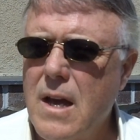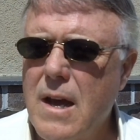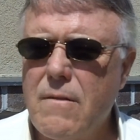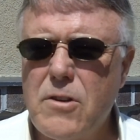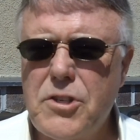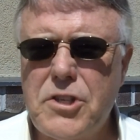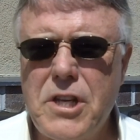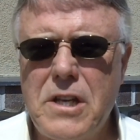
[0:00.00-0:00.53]

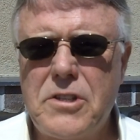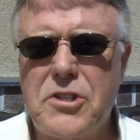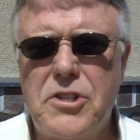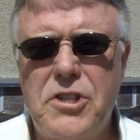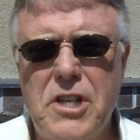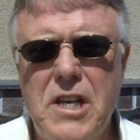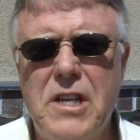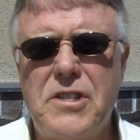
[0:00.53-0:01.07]
Ever since
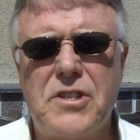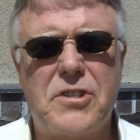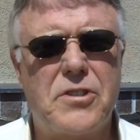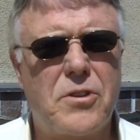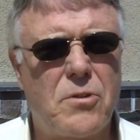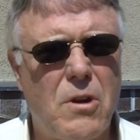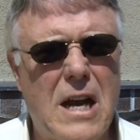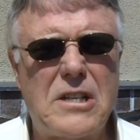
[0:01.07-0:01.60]

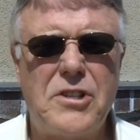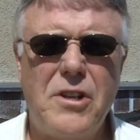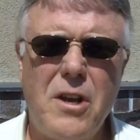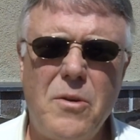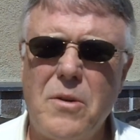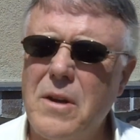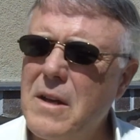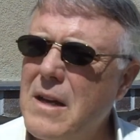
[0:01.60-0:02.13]
Jesus Christ, you
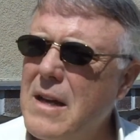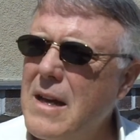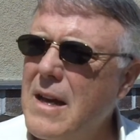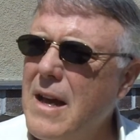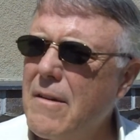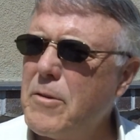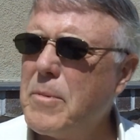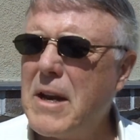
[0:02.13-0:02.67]
know,
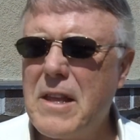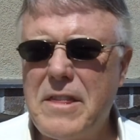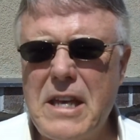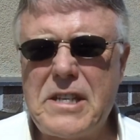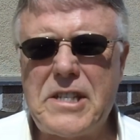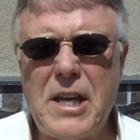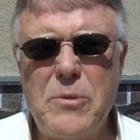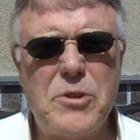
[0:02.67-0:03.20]
everybody
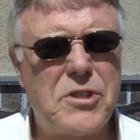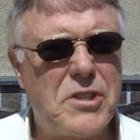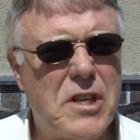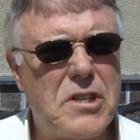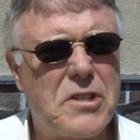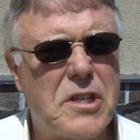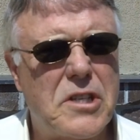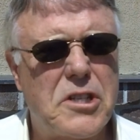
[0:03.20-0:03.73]
thinks he was
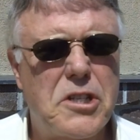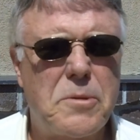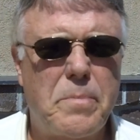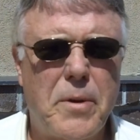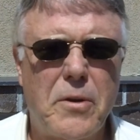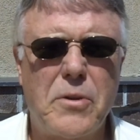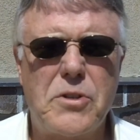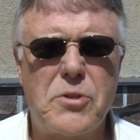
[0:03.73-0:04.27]
just a
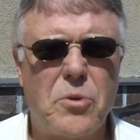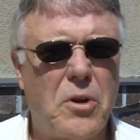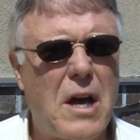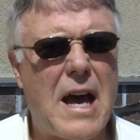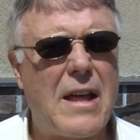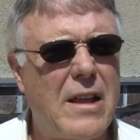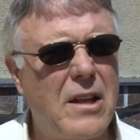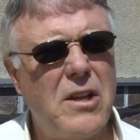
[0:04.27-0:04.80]
spiritual
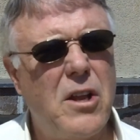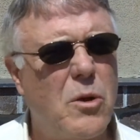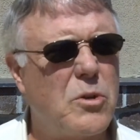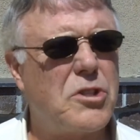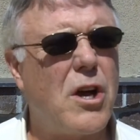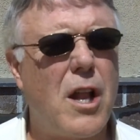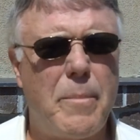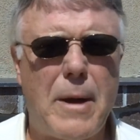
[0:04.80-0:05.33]
guy that you
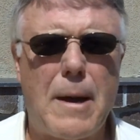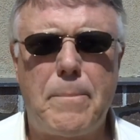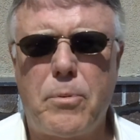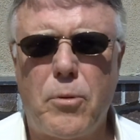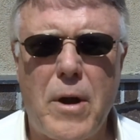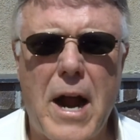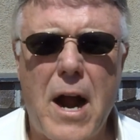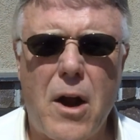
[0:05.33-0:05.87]
know it's all about
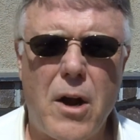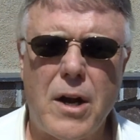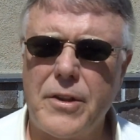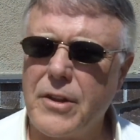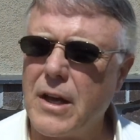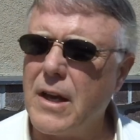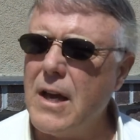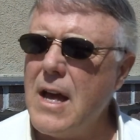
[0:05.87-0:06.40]
prayer
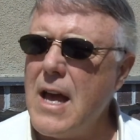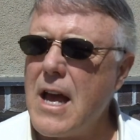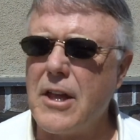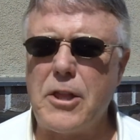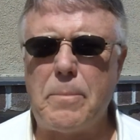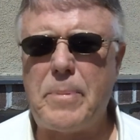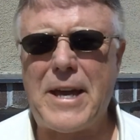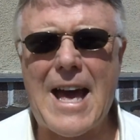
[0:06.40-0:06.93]
and the
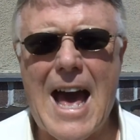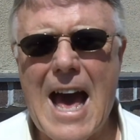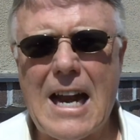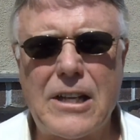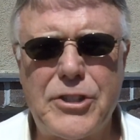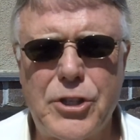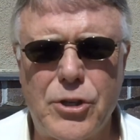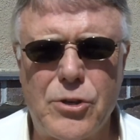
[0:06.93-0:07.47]
and the
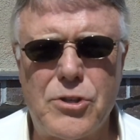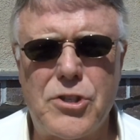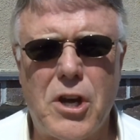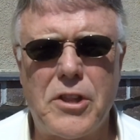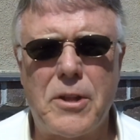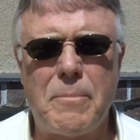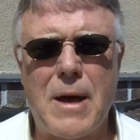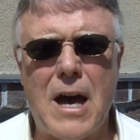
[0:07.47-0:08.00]
beatitudes
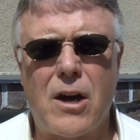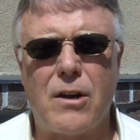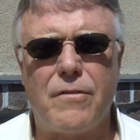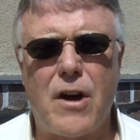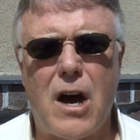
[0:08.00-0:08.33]
on the mount